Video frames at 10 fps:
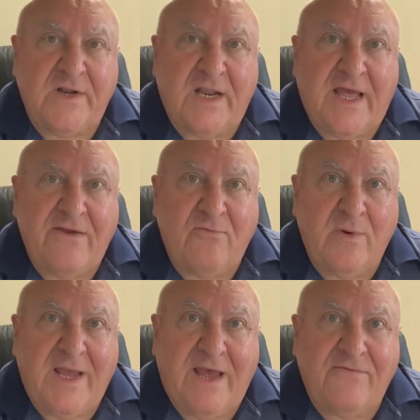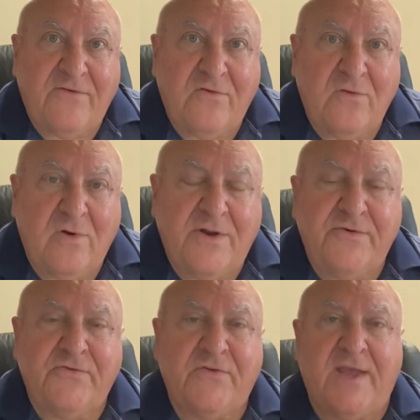in life, we have to
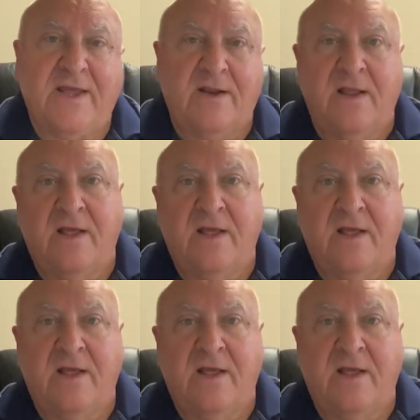understand